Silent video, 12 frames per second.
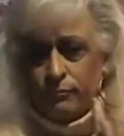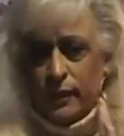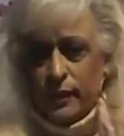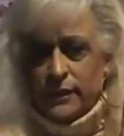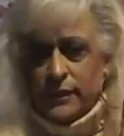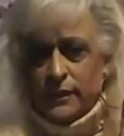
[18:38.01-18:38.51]

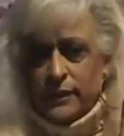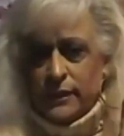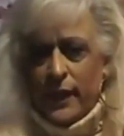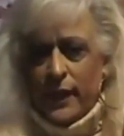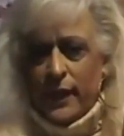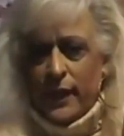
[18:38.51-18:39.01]
three and a half
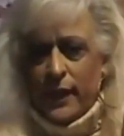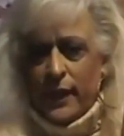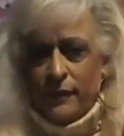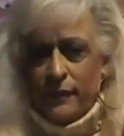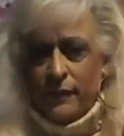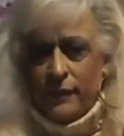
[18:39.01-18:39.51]
hours to
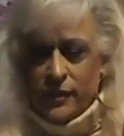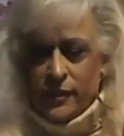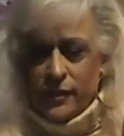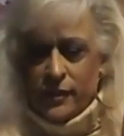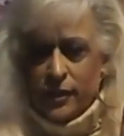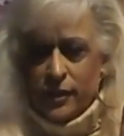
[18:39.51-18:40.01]
four
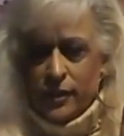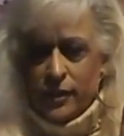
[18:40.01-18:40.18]
hours.